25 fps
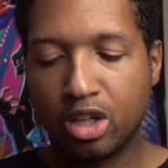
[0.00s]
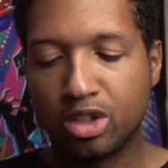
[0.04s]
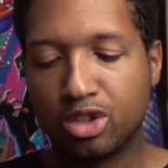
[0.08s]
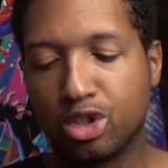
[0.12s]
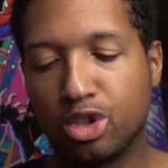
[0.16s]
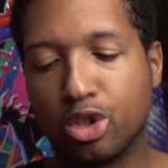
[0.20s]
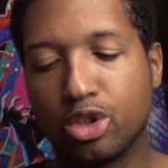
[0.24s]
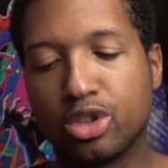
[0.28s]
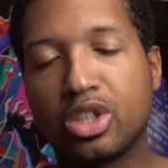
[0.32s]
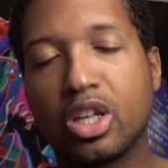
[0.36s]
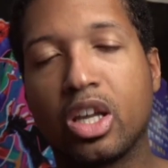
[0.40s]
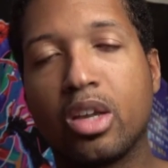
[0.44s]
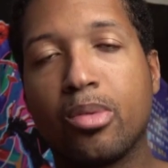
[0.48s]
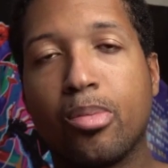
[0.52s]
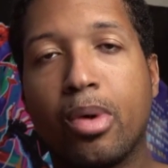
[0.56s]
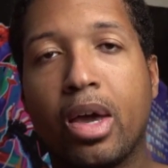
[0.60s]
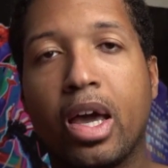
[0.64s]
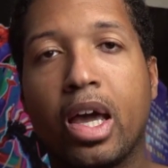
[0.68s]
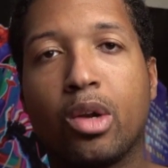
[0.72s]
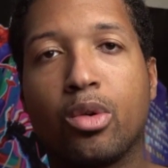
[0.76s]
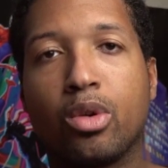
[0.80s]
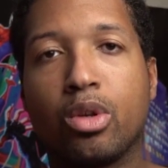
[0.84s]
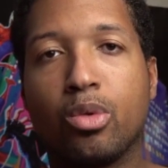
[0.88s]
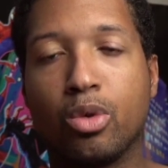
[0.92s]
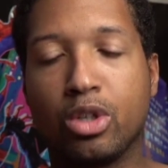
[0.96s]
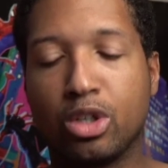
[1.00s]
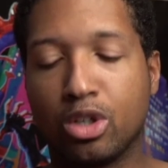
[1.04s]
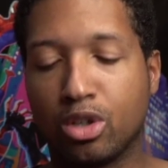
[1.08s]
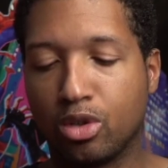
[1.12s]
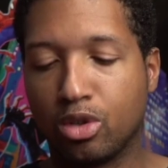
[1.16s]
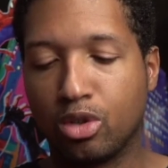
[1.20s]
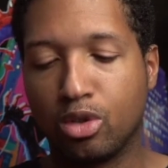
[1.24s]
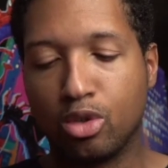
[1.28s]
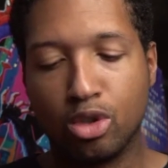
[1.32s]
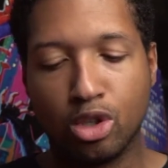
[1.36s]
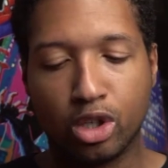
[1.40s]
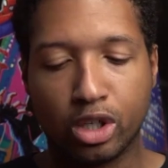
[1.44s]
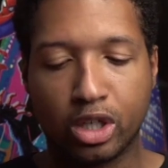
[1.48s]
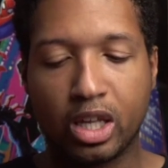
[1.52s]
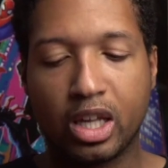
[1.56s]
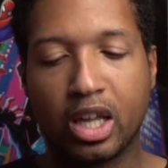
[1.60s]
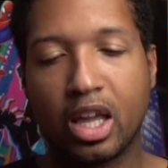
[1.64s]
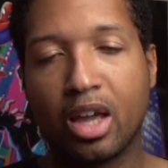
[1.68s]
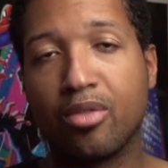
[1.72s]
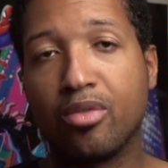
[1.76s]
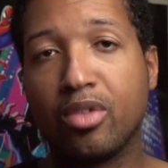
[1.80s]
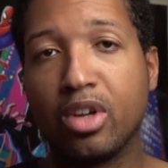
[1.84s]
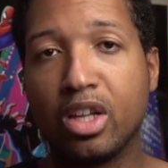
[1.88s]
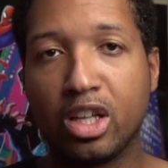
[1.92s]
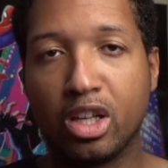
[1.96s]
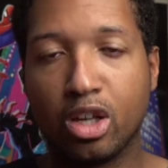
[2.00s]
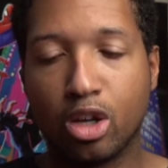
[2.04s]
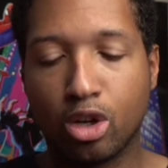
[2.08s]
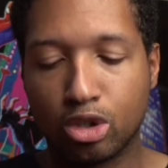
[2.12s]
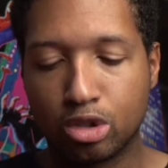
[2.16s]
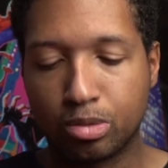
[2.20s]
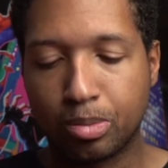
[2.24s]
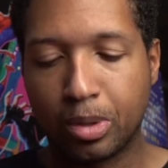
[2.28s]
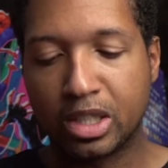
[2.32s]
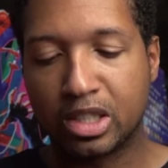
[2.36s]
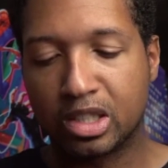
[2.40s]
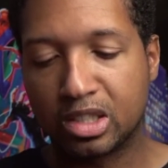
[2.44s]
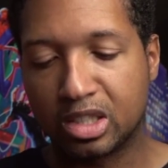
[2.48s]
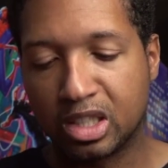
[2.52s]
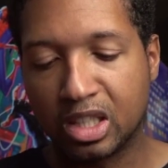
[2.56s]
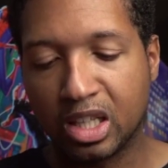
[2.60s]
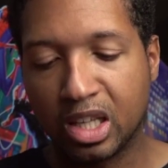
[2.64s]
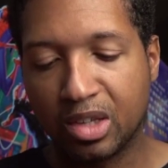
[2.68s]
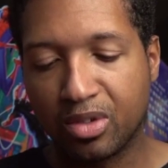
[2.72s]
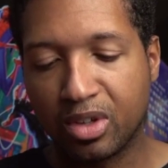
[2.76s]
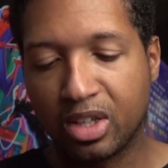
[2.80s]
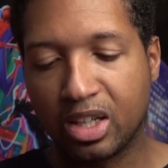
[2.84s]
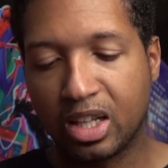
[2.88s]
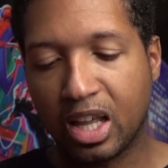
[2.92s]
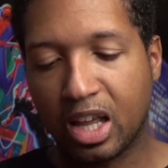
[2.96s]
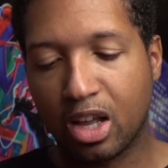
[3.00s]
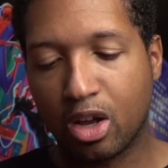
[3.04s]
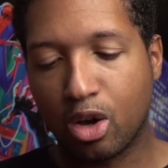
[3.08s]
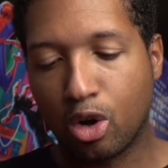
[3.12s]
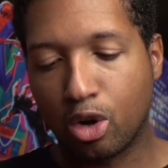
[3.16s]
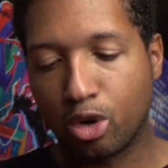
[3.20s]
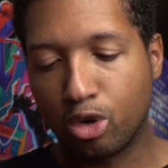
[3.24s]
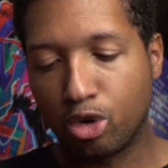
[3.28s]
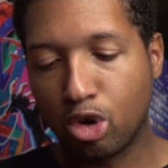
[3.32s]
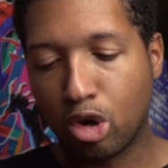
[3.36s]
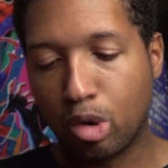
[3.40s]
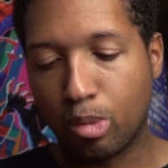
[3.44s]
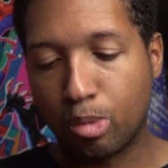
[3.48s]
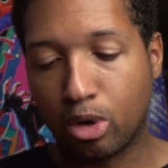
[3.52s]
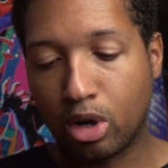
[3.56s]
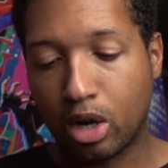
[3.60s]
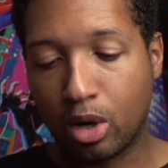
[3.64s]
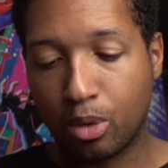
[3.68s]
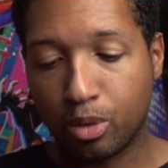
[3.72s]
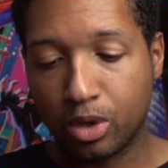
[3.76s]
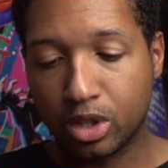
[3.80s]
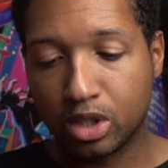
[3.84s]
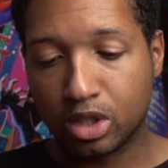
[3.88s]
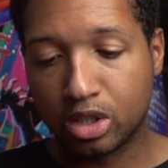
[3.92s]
so you'll save battery when you're looking at videos by just leaving that on normal.